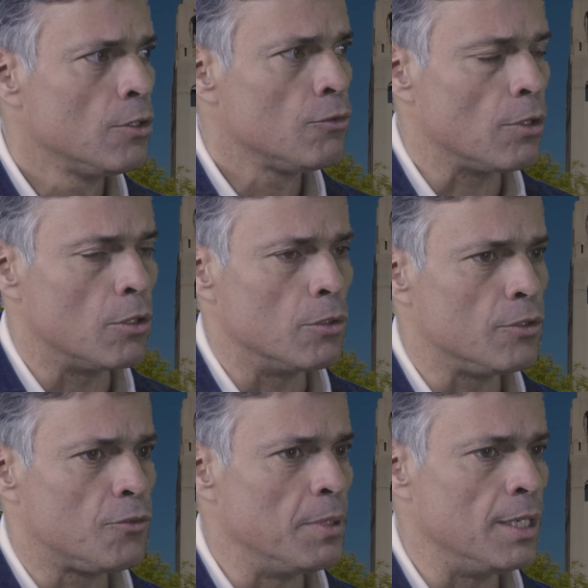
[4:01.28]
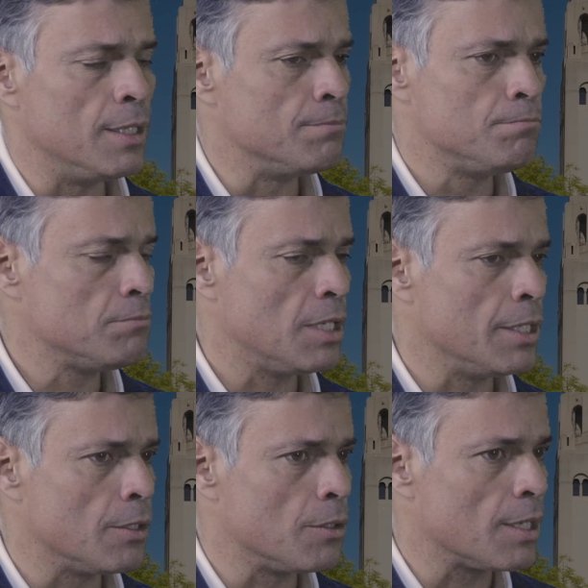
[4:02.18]
So it's been
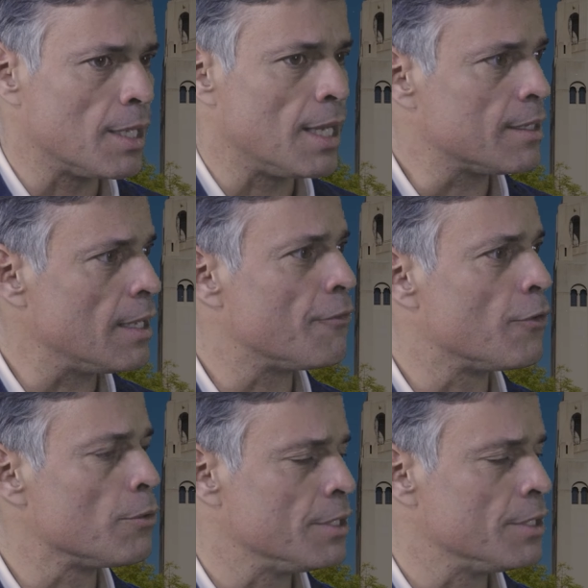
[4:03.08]
a tenfold